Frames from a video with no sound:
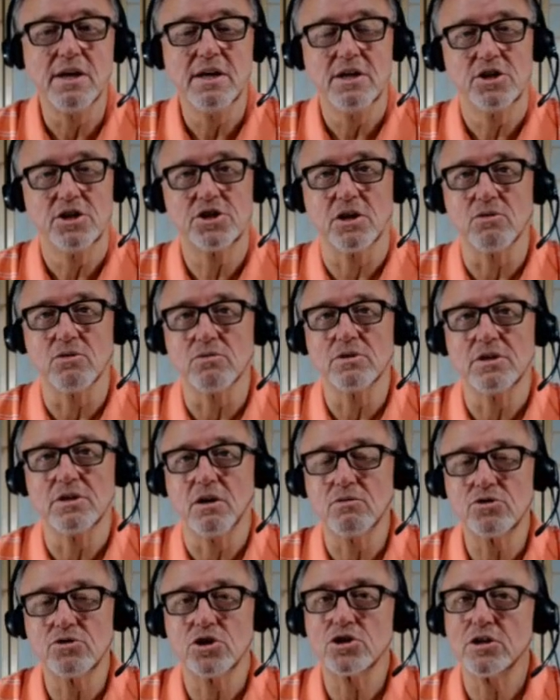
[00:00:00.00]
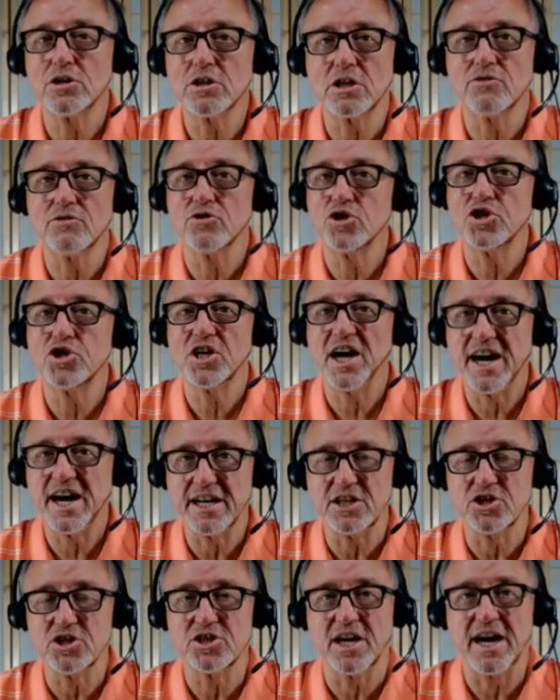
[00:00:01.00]
So don't just look at the
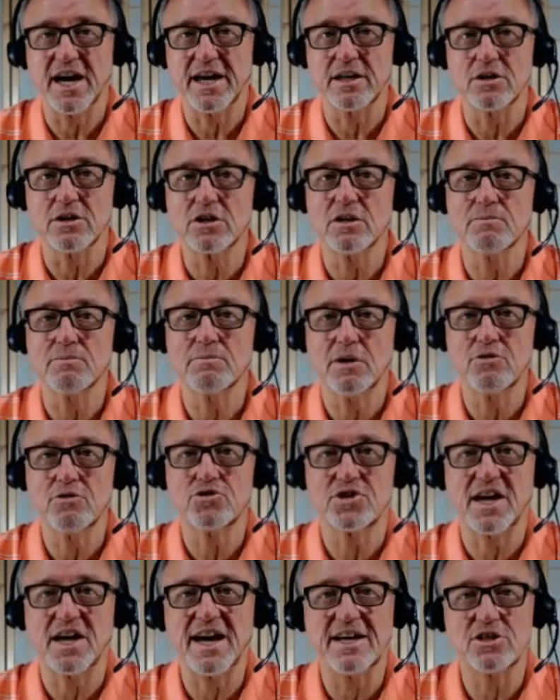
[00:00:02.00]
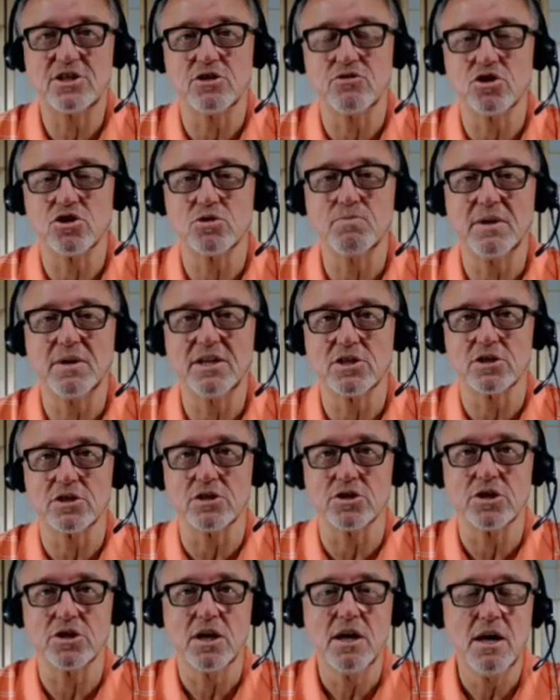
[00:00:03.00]
shiny side. Look at both sides of this
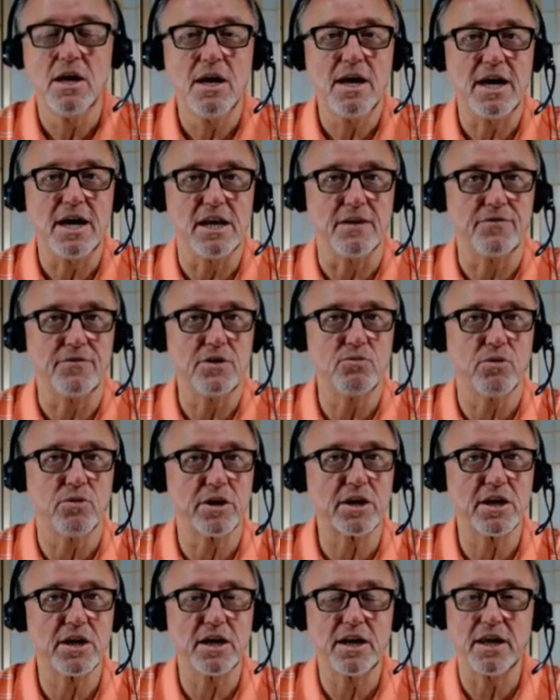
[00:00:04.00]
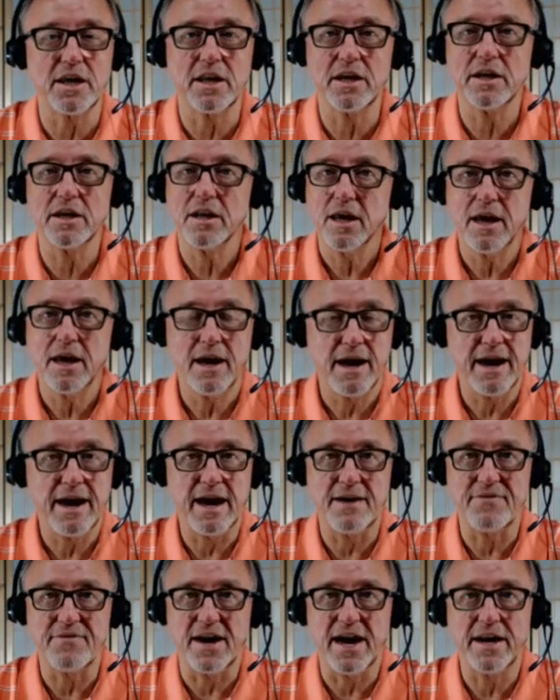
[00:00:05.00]
business. And if you want to get in it,
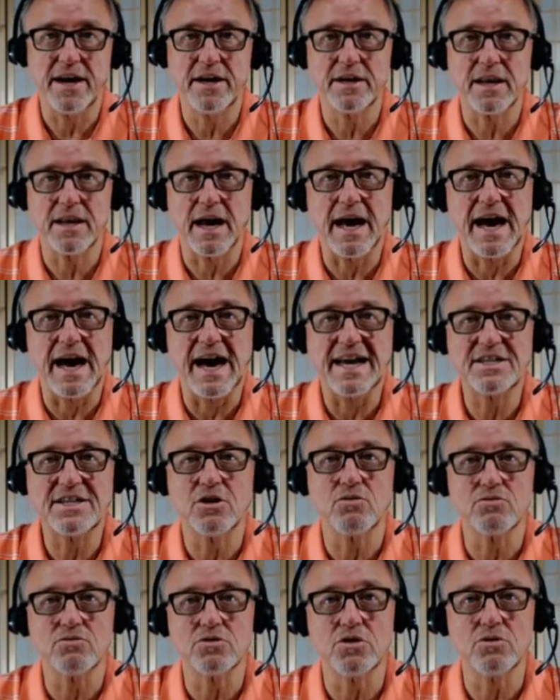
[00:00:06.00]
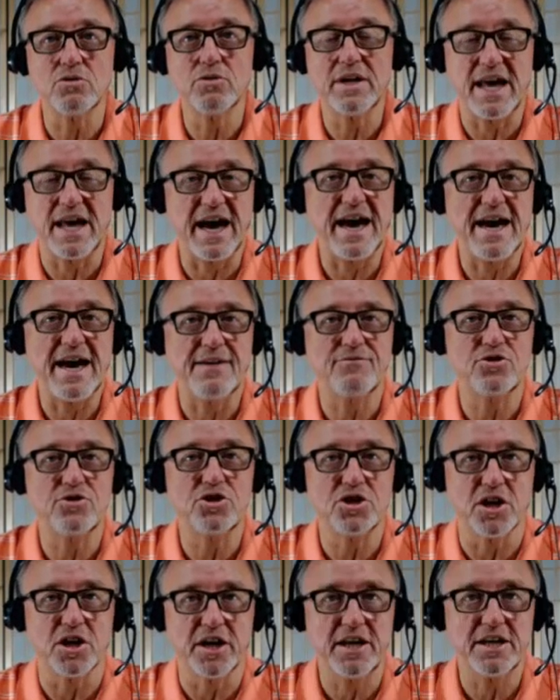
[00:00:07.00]
have at it. I don't do it. I have
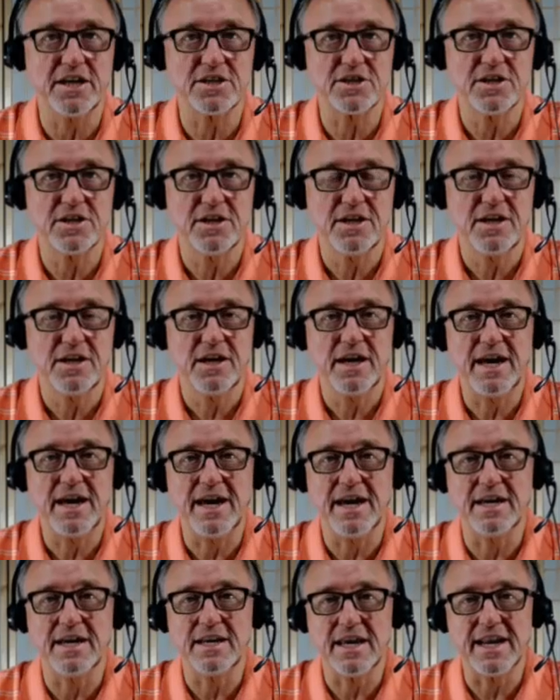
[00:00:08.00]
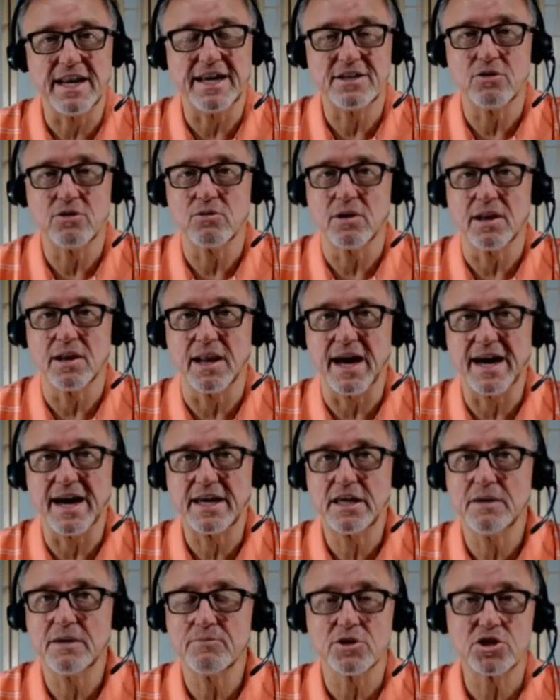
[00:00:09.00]
done it, and I don't
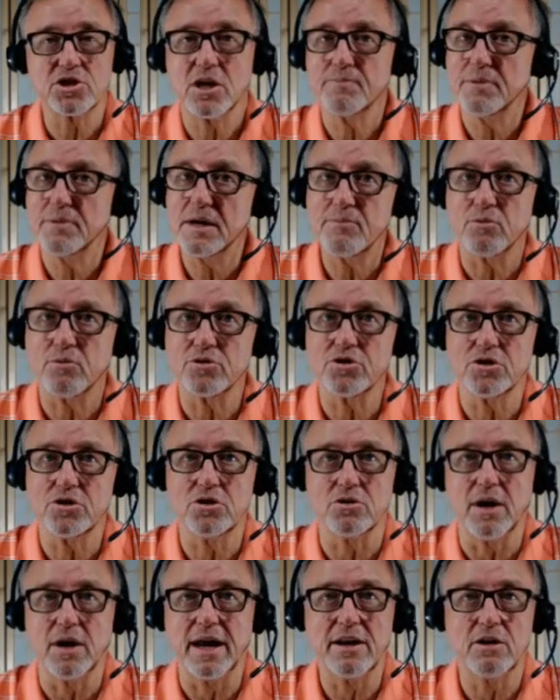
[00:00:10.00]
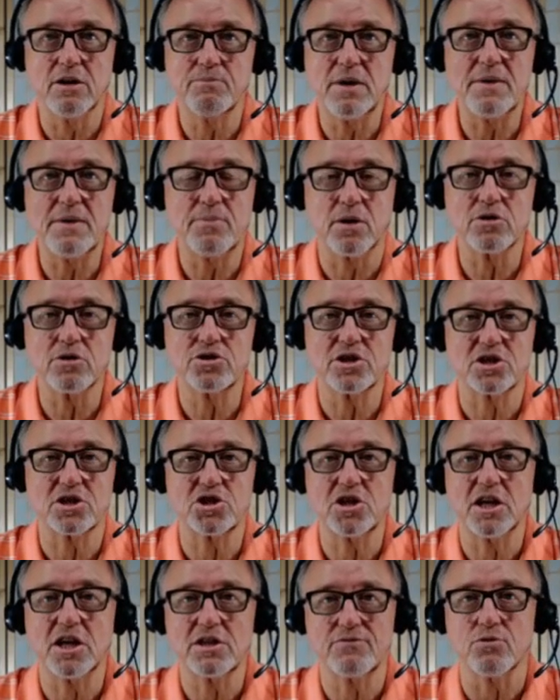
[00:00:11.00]
like it, but some people do. I know people are
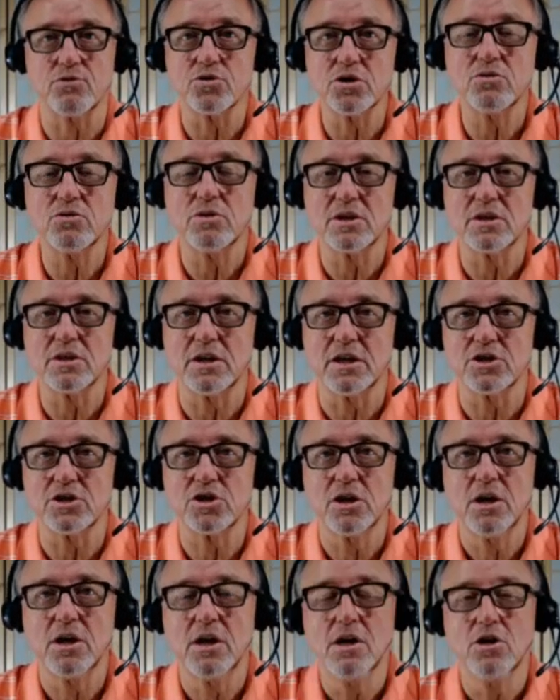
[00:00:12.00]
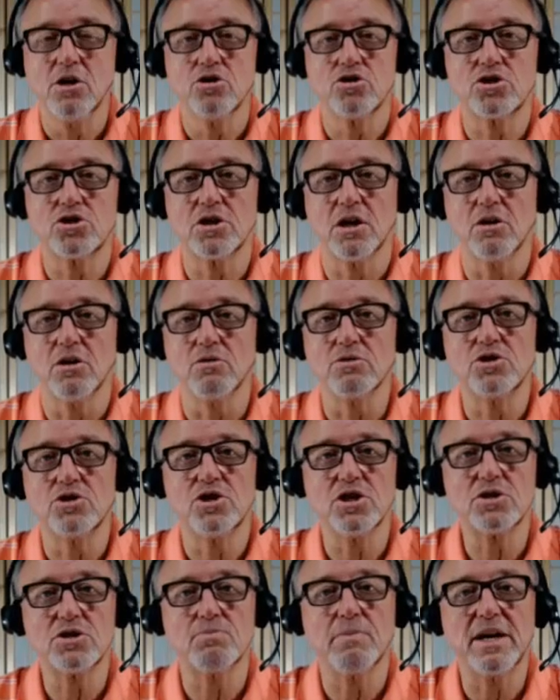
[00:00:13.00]
successful doing this. So
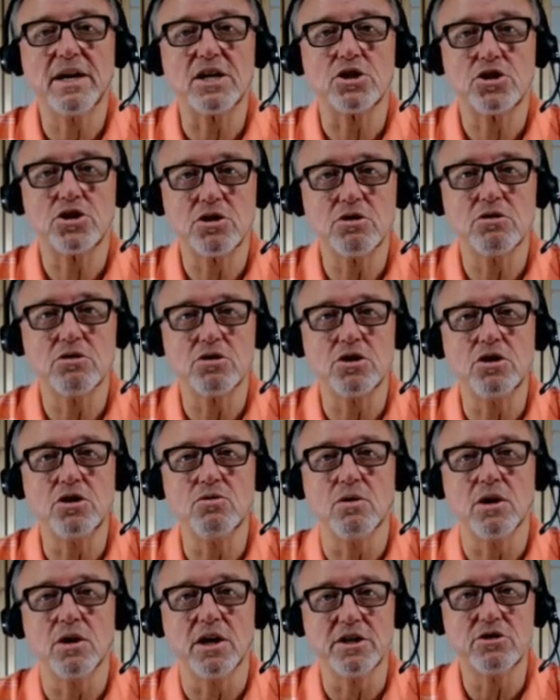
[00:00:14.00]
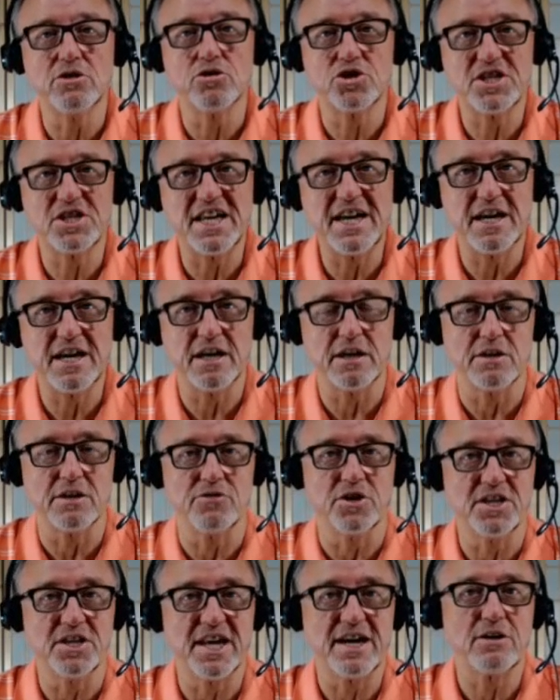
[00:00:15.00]
just make sure you understand the
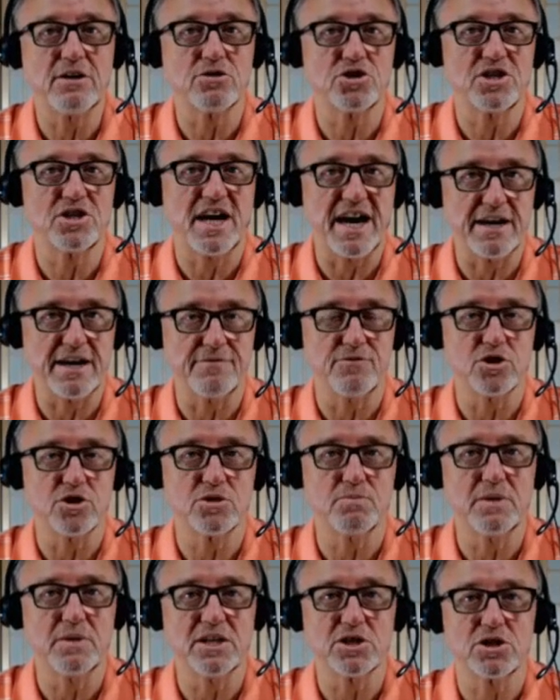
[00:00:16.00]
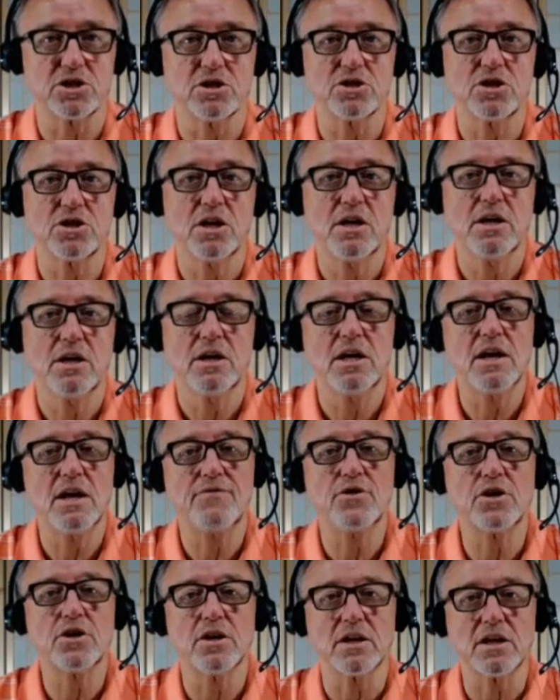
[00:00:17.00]
downside of this business if
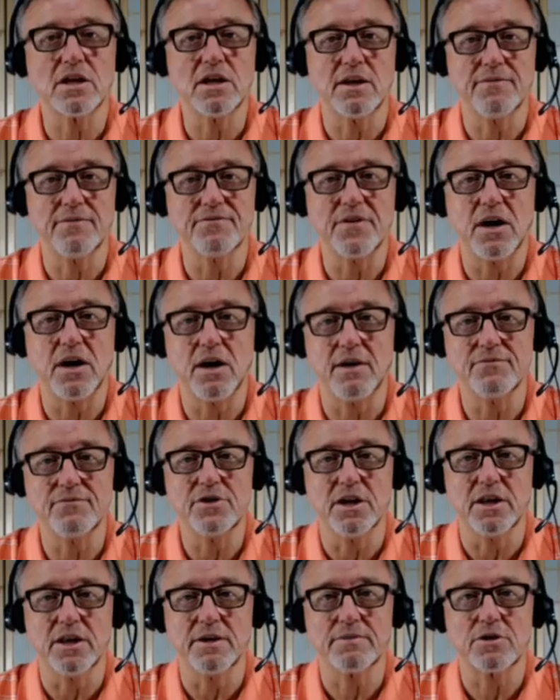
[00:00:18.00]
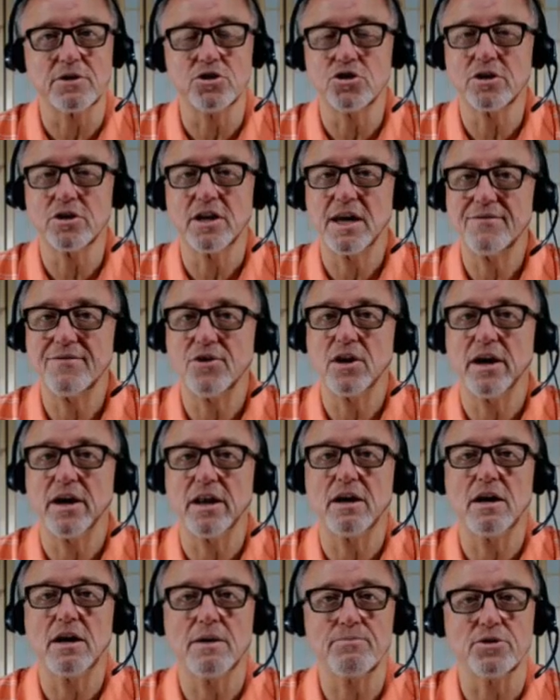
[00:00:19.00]
you're going to get involved in it, because you're going to have a lot
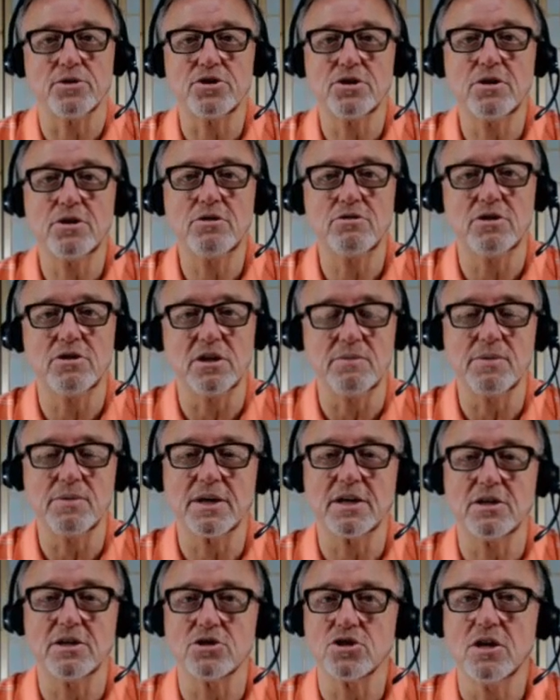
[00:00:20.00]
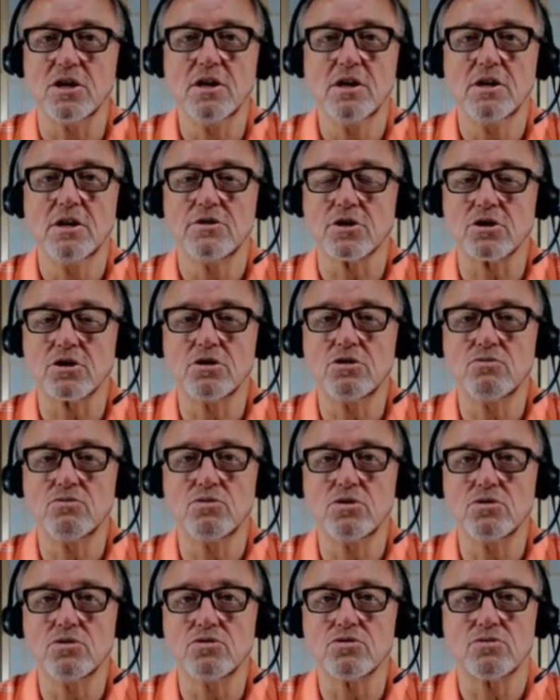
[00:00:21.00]
of opportunity because the
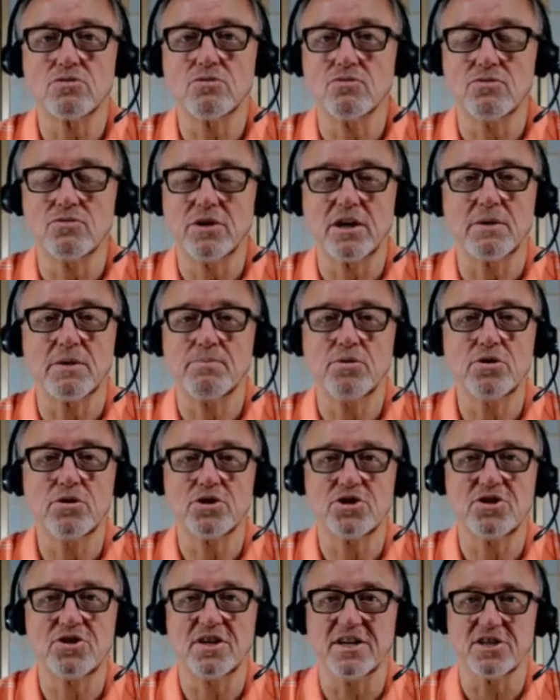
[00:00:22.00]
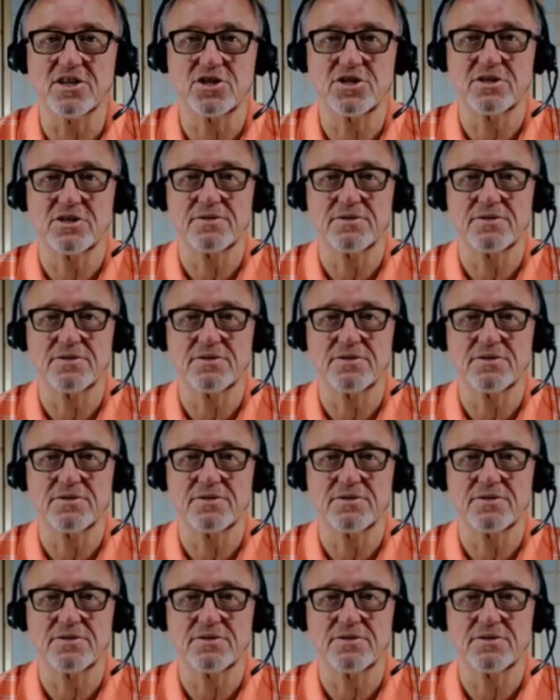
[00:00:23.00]
gurus really push this.